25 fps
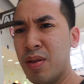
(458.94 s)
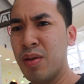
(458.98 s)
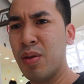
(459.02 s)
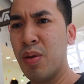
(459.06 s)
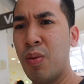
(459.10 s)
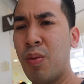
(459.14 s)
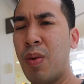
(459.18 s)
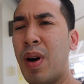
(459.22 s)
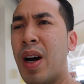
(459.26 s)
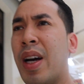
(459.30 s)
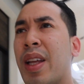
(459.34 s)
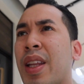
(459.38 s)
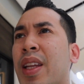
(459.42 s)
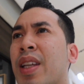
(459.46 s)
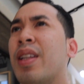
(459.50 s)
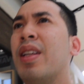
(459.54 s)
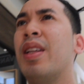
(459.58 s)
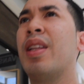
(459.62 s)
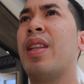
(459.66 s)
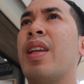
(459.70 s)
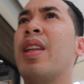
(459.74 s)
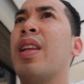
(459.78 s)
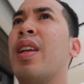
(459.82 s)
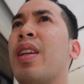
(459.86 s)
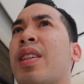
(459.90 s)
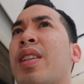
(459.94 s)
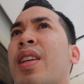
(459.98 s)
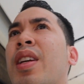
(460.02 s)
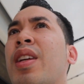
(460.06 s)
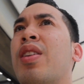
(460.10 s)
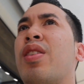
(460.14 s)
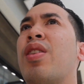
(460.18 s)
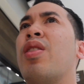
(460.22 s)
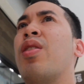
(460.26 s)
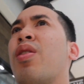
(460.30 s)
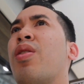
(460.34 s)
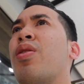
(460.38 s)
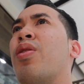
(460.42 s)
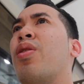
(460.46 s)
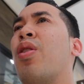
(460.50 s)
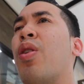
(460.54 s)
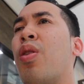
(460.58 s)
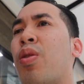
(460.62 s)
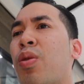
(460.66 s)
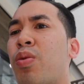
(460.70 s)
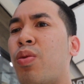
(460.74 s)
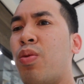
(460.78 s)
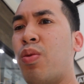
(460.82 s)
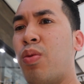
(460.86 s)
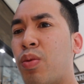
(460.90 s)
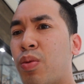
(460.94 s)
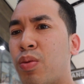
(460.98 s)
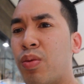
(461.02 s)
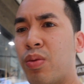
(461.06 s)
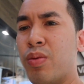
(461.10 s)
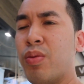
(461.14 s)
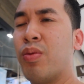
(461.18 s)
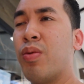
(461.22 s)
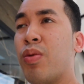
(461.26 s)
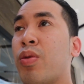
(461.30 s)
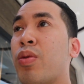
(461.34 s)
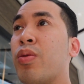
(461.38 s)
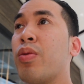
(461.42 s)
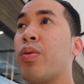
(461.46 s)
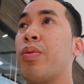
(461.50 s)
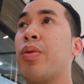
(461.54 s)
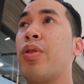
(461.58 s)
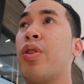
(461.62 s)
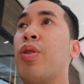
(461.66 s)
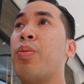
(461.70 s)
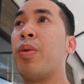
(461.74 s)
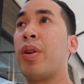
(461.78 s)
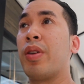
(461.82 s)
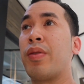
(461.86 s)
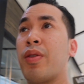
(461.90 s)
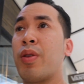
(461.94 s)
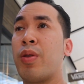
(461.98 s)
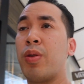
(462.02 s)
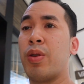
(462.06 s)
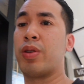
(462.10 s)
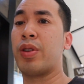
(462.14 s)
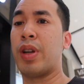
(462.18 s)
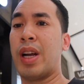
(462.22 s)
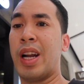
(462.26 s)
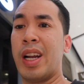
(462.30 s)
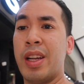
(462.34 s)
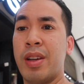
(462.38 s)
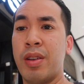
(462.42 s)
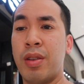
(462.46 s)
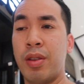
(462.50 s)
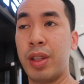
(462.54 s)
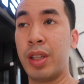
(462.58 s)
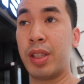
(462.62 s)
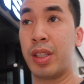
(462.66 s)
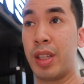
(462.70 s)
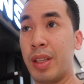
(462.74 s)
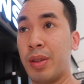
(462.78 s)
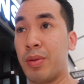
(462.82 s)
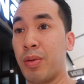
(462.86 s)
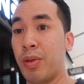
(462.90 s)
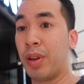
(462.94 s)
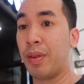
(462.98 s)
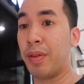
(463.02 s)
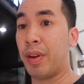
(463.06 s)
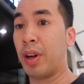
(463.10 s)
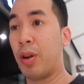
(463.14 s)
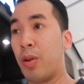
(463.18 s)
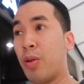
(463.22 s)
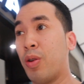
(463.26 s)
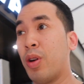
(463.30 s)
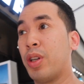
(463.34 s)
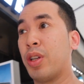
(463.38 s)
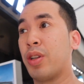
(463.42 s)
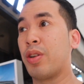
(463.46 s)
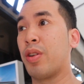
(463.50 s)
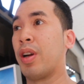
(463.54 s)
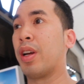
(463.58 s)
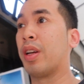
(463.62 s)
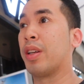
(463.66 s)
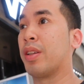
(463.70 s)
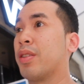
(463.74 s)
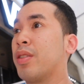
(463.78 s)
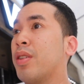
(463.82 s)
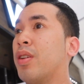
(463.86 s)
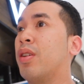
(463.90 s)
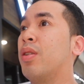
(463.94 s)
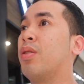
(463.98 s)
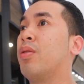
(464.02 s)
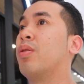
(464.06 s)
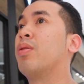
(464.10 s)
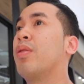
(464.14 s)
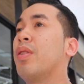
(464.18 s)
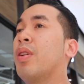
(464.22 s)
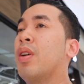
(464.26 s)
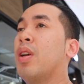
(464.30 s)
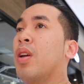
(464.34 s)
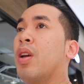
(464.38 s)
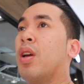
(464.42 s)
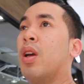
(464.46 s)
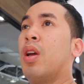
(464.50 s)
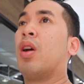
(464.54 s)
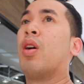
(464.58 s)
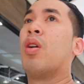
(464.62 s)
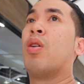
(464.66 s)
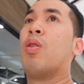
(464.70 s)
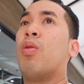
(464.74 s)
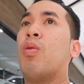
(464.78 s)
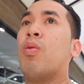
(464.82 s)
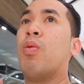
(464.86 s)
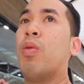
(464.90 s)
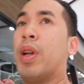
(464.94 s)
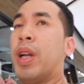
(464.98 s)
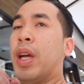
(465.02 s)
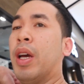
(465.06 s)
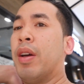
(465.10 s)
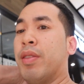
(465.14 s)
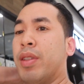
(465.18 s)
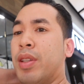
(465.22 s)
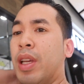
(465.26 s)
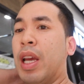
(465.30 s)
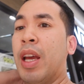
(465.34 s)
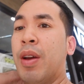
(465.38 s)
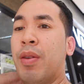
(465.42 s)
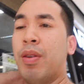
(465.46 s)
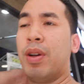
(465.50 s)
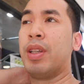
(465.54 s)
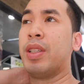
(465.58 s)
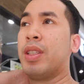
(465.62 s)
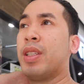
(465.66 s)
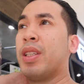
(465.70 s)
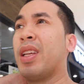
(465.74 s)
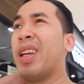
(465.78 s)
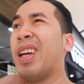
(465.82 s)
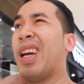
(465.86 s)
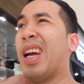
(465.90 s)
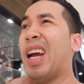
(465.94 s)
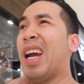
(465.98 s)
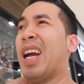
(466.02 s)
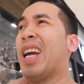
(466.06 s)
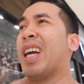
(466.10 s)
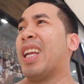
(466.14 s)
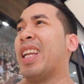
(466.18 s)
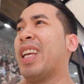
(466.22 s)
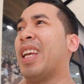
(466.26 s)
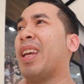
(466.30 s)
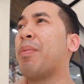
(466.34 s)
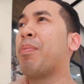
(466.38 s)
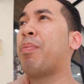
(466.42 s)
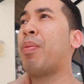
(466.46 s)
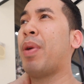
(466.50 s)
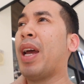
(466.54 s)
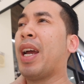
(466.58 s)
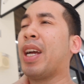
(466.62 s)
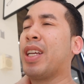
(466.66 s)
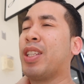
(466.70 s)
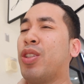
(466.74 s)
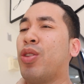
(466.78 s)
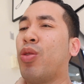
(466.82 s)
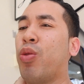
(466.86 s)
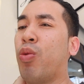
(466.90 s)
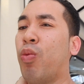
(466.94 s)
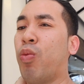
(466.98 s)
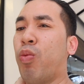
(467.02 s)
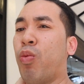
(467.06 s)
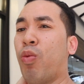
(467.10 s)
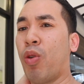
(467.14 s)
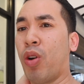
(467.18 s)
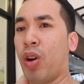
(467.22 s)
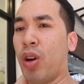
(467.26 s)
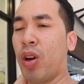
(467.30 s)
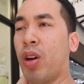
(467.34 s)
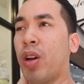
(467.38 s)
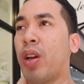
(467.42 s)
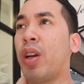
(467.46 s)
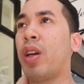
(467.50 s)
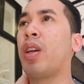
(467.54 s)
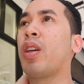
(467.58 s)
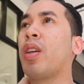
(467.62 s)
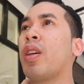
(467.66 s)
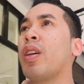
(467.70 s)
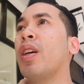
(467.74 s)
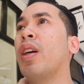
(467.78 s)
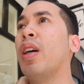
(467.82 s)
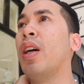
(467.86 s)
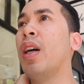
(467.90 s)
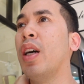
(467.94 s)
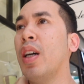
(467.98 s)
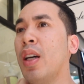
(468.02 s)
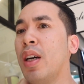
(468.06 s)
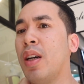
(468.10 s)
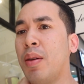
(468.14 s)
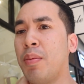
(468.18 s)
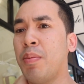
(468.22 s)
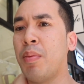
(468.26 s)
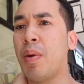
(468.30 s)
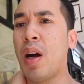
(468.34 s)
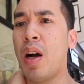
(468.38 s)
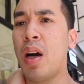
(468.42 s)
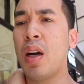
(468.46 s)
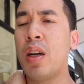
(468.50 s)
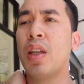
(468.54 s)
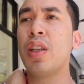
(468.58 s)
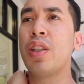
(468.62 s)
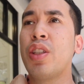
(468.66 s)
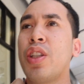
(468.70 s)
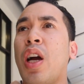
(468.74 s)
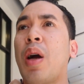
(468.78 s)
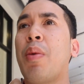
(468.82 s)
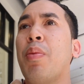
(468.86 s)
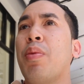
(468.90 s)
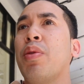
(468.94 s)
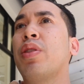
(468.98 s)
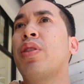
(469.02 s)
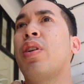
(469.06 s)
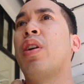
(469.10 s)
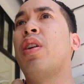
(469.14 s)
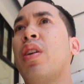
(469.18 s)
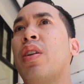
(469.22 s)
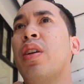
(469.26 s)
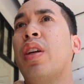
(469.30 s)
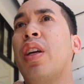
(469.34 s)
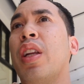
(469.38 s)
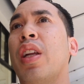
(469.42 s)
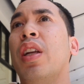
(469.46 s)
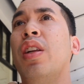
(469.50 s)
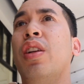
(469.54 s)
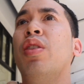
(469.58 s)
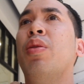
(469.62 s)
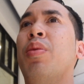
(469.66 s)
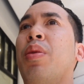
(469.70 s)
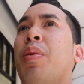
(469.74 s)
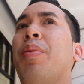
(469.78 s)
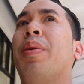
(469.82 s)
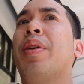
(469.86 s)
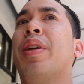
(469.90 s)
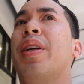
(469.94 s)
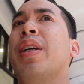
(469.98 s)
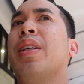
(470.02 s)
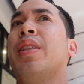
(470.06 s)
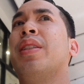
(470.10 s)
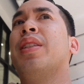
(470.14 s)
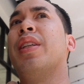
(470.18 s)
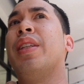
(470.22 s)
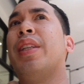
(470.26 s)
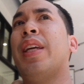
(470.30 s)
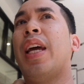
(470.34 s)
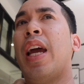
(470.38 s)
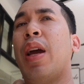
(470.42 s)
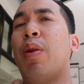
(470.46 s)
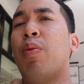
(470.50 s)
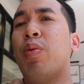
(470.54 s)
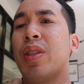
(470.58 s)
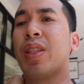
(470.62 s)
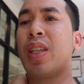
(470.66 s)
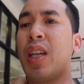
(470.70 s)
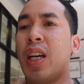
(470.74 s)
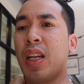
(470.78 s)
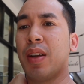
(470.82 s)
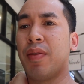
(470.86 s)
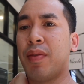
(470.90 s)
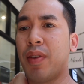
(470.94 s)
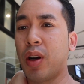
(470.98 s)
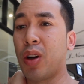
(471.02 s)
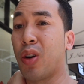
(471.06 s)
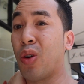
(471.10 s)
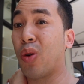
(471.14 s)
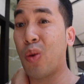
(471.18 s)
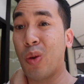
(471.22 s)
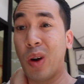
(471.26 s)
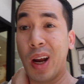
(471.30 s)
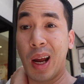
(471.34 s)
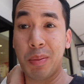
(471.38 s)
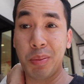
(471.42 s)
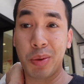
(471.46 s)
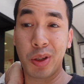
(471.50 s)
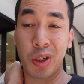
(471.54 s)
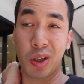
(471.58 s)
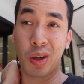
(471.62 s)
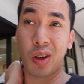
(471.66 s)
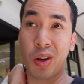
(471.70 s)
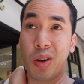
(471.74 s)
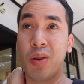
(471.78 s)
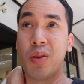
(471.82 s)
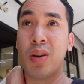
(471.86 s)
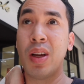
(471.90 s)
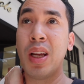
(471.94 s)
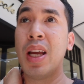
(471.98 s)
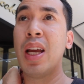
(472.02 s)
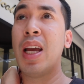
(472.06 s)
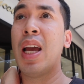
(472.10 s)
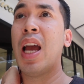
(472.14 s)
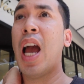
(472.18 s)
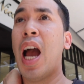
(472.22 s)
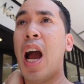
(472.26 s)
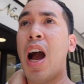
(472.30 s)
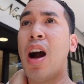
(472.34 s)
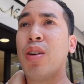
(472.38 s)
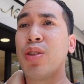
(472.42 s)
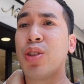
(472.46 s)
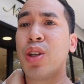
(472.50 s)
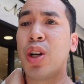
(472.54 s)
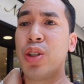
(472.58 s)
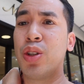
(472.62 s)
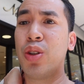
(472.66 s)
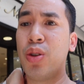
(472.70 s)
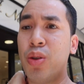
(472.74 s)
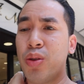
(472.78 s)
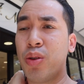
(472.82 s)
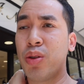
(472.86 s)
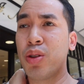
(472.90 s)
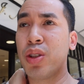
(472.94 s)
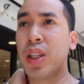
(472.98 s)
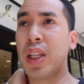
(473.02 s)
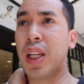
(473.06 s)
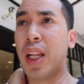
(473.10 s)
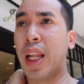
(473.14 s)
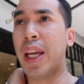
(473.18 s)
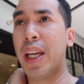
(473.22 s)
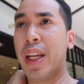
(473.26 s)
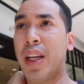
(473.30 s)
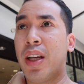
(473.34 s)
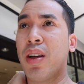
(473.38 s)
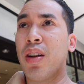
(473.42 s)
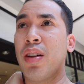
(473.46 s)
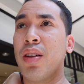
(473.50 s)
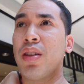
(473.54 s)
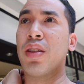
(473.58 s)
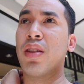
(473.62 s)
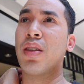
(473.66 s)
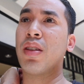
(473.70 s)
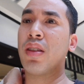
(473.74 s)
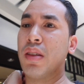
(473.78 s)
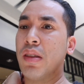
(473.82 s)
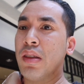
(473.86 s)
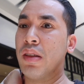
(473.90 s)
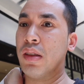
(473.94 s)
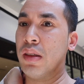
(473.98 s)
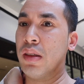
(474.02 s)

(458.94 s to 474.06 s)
I don't know why they did that. They said no coupons for quick strike. I didn't know these things were even a quick strike, so what else? Anyways, I gotta get back to work. Um, I'm gonna chop with y'all in a little bit because today was kind of a crap show. How'd y'all doing those Lakers?